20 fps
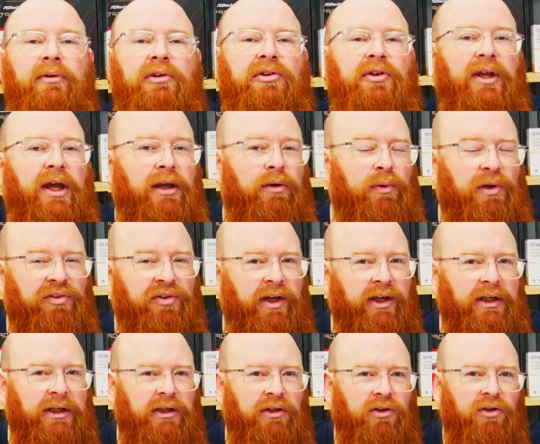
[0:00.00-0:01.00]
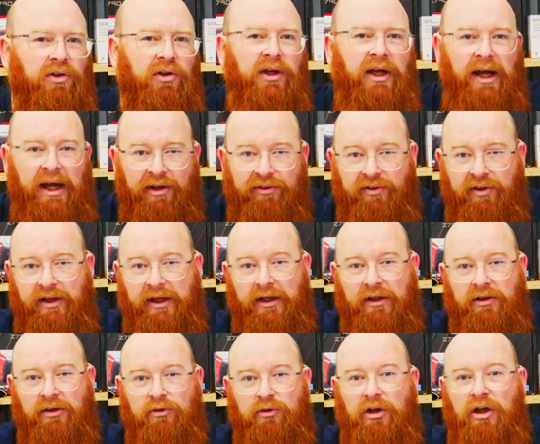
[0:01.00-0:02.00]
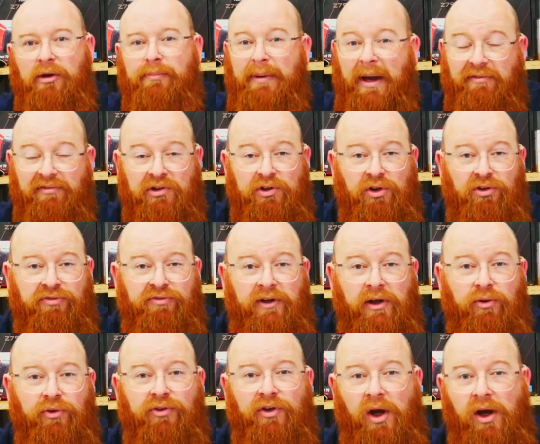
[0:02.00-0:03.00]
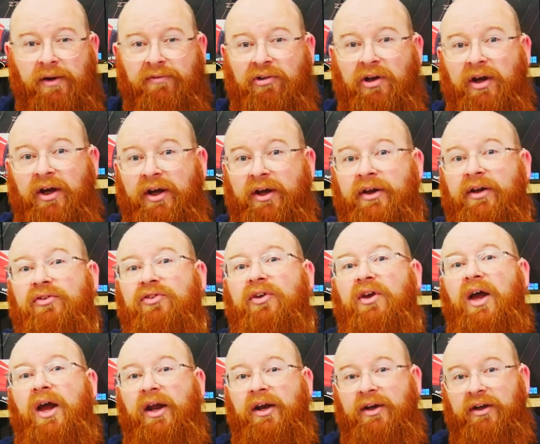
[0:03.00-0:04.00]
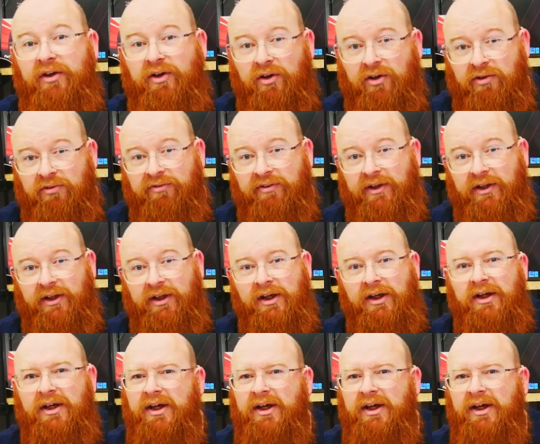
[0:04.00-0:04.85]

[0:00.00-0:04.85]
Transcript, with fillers: and today we're taking a look at an air cooler by the good folks over at Endorfy.